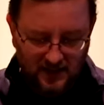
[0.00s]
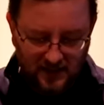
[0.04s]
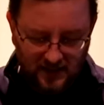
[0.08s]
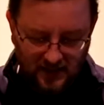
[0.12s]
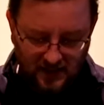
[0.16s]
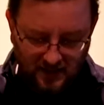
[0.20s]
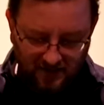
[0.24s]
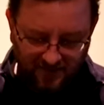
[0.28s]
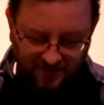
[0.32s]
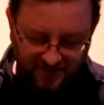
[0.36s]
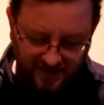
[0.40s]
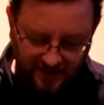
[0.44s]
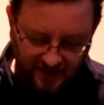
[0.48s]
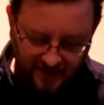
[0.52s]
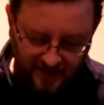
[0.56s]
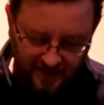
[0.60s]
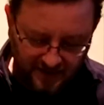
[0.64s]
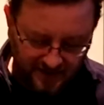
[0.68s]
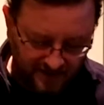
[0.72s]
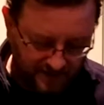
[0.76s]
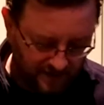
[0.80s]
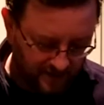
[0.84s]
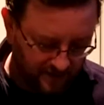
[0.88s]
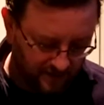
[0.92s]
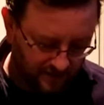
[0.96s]
In
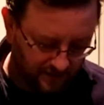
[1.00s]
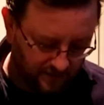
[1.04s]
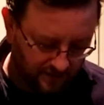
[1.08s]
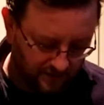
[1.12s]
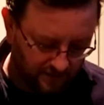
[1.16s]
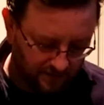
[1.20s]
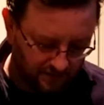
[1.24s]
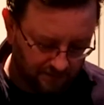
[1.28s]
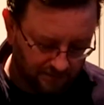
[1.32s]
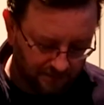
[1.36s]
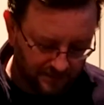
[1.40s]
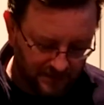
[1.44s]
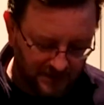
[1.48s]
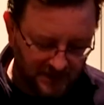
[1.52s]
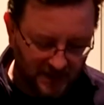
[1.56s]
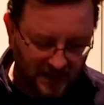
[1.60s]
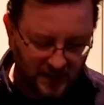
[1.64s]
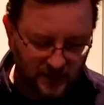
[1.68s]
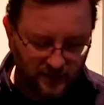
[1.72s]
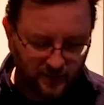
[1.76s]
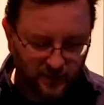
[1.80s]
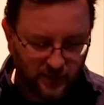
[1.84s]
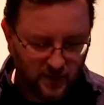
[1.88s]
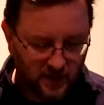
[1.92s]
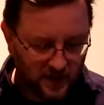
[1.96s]
fairness to
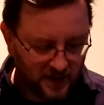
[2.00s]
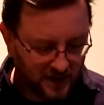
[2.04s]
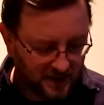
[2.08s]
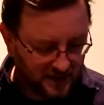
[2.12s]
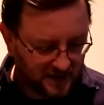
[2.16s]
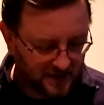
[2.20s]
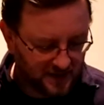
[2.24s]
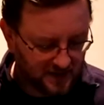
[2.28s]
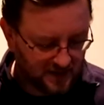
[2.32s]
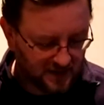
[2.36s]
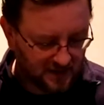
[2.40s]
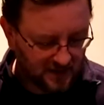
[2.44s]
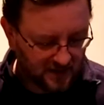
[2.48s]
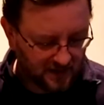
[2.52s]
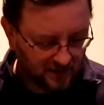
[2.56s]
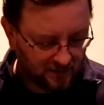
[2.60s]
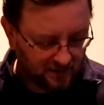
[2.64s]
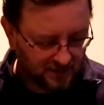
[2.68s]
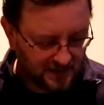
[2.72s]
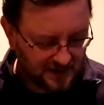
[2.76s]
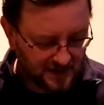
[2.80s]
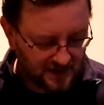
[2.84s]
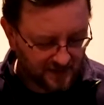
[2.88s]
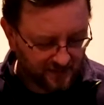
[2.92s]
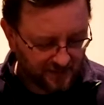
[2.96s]
CH products, they're
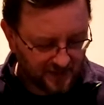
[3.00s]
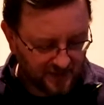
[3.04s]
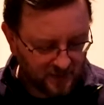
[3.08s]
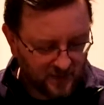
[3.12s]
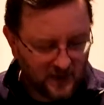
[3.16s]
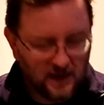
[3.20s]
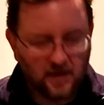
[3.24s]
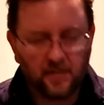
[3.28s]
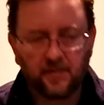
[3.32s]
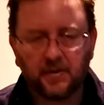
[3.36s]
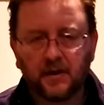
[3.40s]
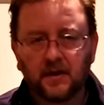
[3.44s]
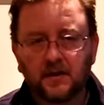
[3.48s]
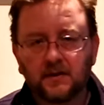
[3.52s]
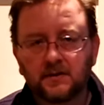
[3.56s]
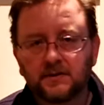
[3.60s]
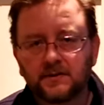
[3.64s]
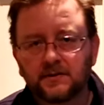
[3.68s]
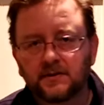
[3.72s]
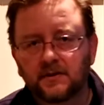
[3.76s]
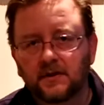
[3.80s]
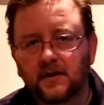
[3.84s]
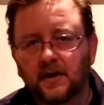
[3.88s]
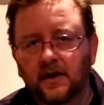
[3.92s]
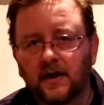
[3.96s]
reasonably well
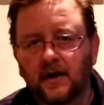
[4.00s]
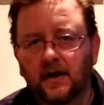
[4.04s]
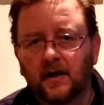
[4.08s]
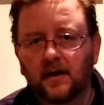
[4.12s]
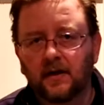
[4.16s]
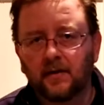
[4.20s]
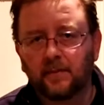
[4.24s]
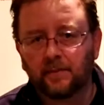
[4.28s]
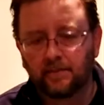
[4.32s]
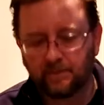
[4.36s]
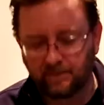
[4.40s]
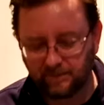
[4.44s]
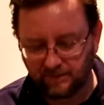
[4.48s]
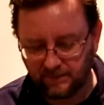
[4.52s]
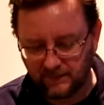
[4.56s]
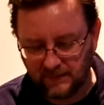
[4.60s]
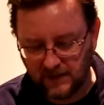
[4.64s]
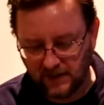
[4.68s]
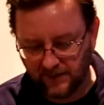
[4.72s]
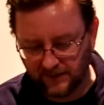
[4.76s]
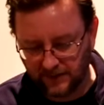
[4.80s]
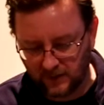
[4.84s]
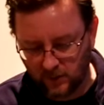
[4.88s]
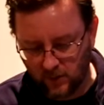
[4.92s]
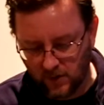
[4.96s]
built.
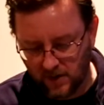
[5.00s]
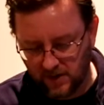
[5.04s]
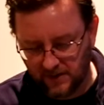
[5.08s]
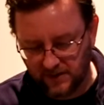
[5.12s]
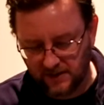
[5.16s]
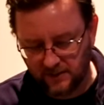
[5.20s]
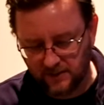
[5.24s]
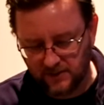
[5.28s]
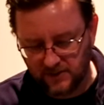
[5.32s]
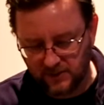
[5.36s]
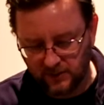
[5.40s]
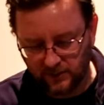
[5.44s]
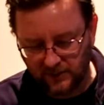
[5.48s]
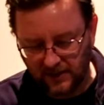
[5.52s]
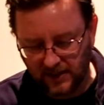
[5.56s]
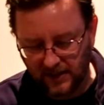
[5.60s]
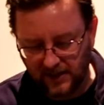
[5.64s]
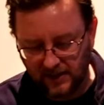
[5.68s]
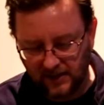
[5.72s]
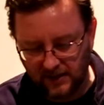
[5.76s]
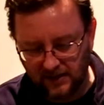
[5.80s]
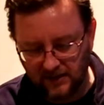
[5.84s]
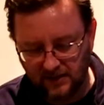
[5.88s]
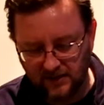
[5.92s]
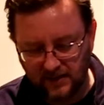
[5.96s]
The quality was
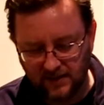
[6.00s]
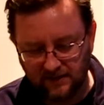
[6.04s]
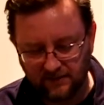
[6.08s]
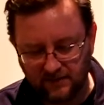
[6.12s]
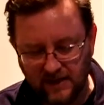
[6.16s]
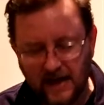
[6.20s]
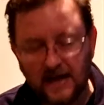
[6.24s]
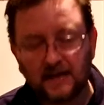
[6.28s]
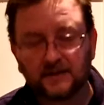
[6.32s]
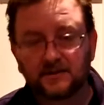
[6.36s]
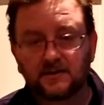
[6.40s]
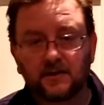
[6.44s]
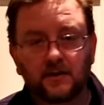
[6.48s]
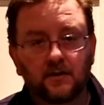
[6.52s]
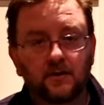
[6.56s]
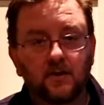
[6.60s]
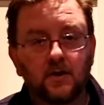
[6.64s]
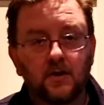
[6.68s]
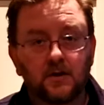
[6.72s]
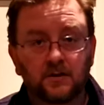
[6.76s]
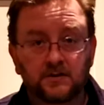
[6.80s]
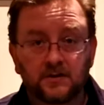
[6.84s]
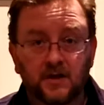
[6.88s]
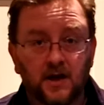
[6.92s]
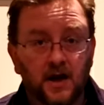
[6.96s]
okay, and they lasted a
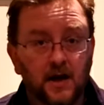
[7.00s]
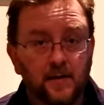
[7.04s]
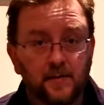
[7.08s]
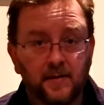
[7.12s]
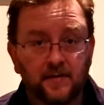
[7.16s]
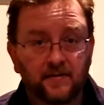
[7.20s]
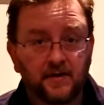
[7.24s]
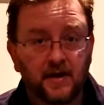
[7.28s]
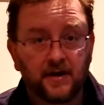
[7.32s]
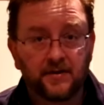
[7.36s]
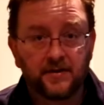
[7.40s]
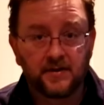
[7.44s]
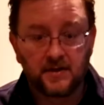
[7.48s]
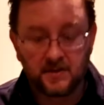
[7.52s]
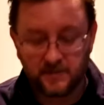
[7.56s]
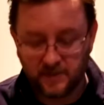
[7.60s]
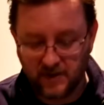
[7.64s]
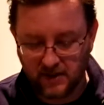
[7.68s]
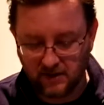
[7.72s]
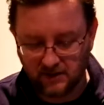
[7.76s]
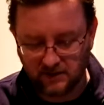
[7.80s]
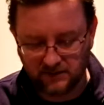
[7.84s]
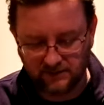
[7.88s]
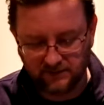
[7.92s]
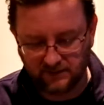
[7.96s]
long time. I've had these
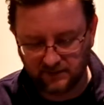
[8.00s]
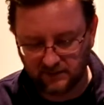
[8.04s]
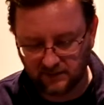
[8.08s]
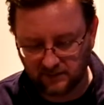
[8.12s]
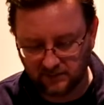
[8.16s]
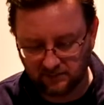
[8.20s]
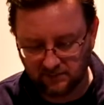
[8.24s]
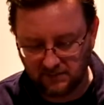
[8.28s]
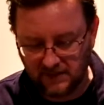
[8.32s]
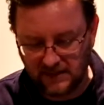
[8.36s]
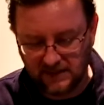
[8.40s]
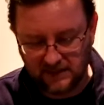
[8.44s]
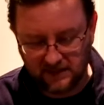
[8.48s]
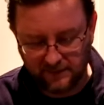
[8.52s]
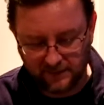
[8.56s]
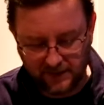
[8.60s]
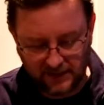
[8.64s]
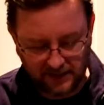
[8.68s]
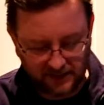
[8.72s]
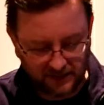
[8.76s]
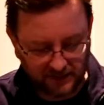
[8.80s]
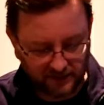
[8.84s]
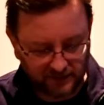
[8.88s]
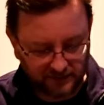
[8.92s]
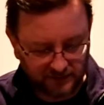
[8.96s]
pedals for many,
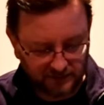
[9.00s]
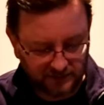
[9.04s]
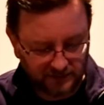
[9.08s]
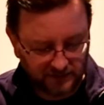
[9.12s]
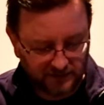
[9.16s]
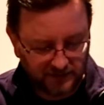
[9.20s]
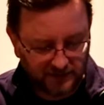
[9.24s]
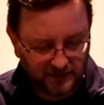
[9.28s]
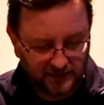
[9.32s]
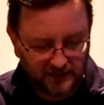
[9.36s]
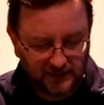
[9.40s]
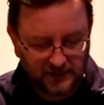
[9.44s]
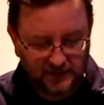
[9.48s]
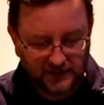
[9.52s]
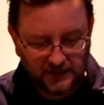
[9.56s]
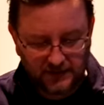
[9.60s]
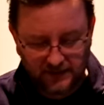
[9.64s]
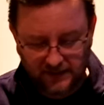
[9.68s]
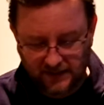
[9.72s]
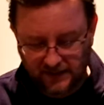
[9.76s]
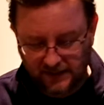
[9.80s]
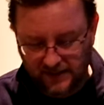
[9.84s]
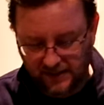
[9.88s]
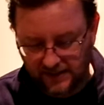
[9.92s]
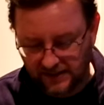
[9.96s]
many years,
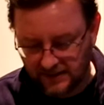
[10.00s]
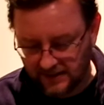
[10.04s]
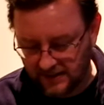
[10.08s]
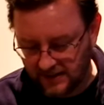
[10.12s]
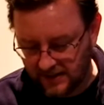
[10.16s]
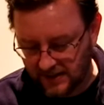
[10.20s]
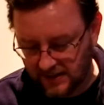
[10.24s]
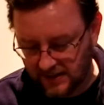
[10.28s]
and